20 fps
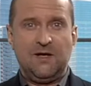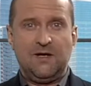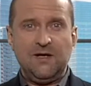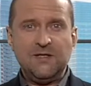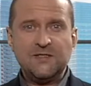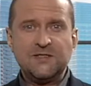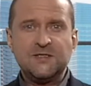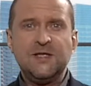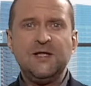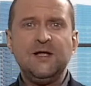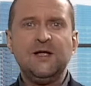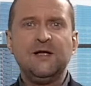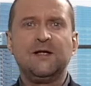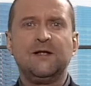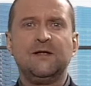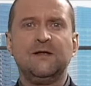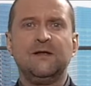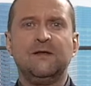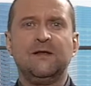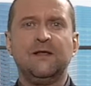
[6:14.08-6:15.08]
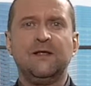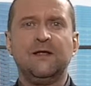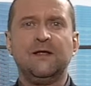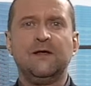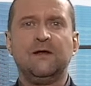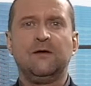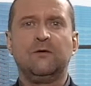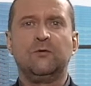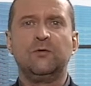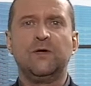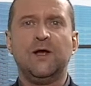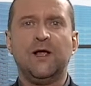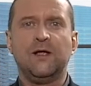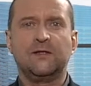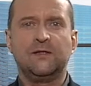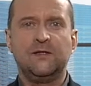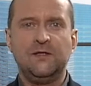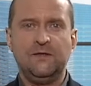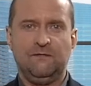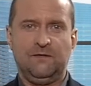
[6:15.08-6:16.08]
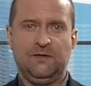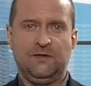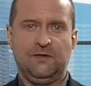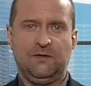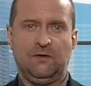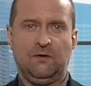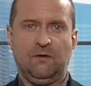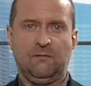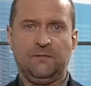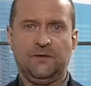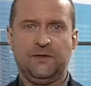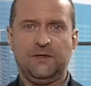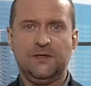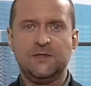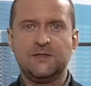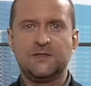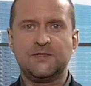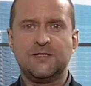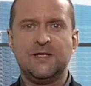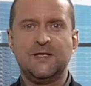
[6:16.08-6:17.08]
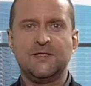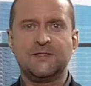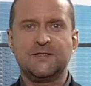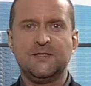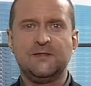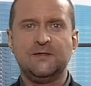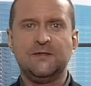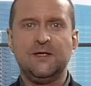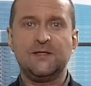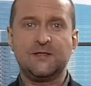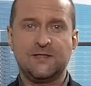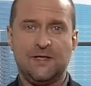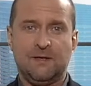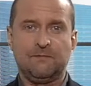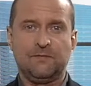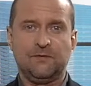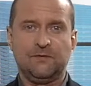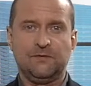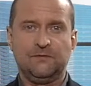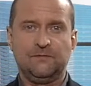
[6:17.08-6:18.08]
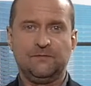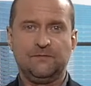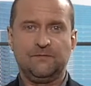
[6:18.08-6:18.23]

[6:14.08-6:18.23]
Let's take the creativity competence as an example.